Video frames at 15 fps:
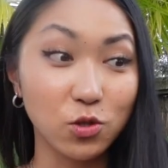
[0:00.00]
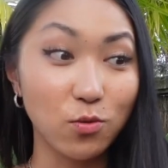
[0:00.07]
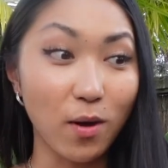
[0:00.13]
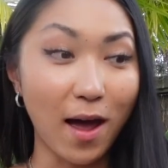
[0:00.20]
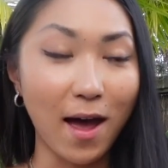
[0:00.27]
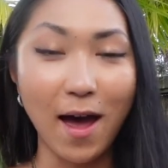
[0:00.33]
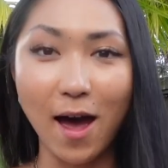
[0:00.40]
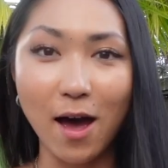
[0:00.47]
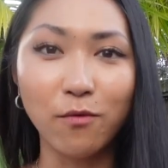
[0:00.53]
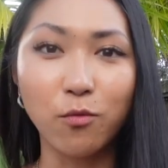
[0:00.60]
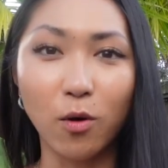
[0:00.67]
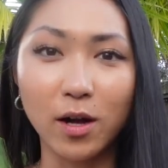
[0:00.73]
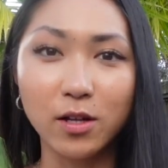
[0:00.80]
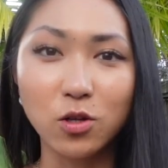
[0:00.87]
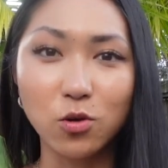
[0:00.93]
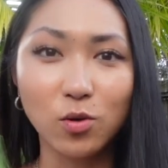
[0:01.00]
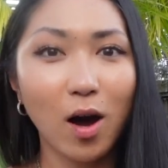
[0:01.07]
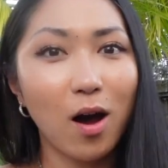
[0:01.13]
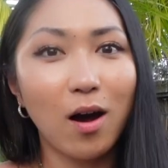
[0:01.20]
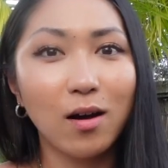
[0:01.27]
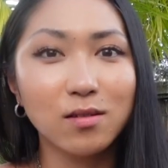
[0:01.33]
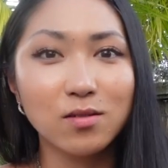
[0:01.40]
once you have
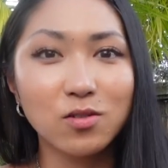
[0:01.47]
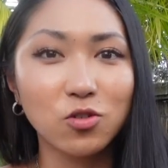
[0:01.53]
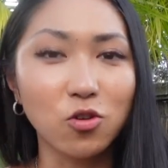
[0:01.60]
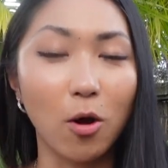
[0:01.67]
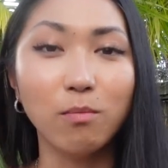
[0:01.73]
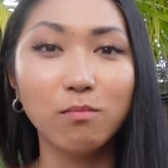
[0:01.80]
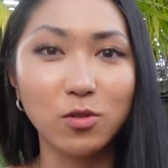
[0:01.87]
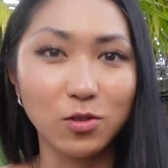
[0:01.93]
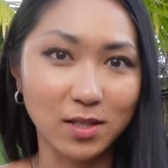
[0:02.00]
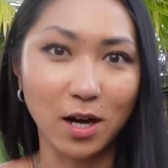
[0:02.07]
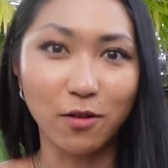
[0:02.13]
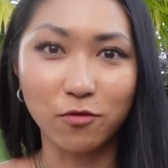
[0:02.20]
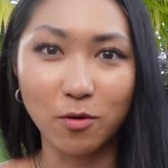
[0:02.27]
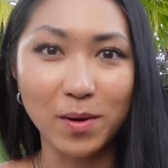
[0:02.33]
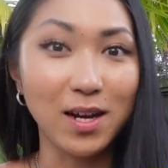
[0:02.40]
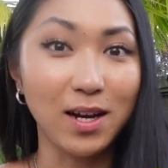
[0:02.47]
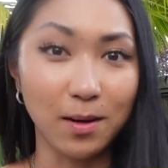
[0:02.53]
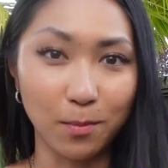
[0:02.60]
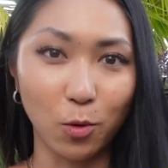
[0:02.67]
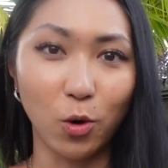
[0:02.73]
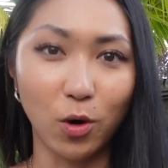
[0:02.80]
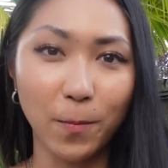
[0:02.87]
one, you can't stop yourself
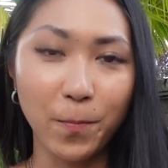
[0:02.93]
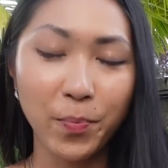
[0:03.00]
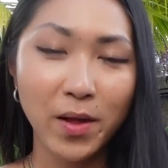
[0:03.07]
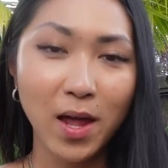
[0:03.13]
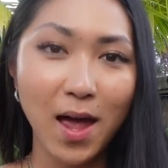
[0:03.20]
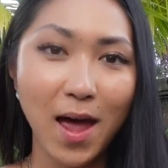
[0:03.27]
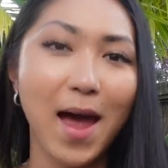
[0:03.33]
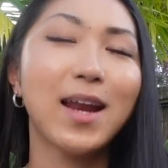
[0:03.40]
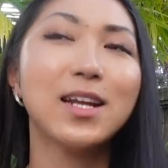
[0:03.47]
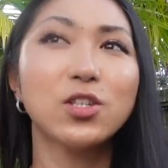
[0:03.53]
from eating more.